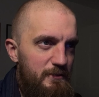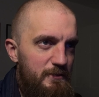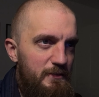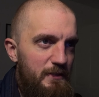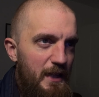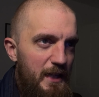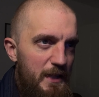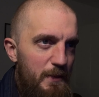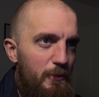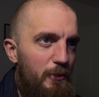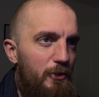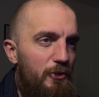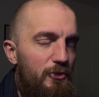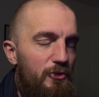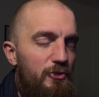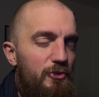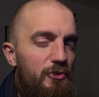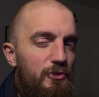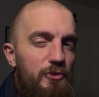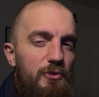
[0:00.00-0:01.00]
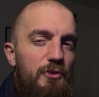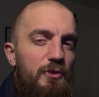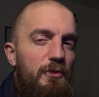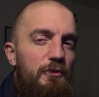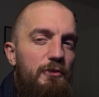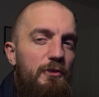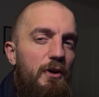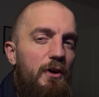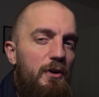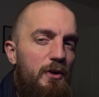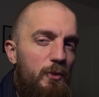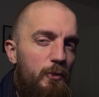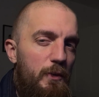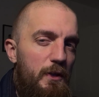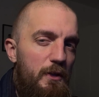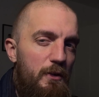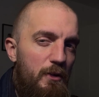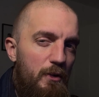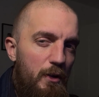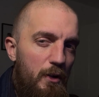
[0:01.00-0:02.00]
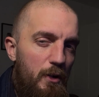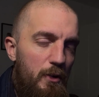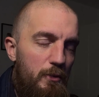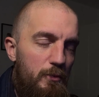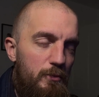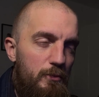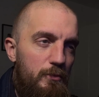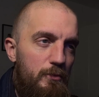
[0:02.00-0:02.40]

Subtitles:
neighbours have gotten a wee doggo